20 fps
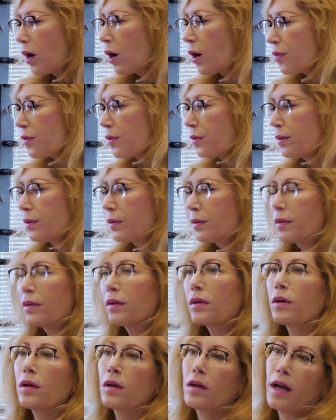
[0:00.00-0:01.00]
other
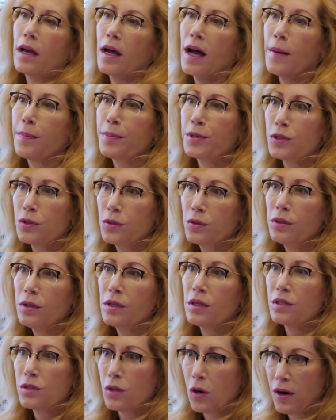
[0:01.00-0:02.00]

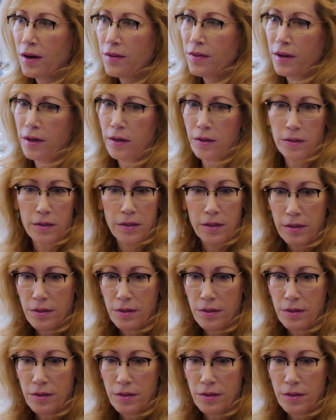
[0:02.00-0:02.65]
opportunities are there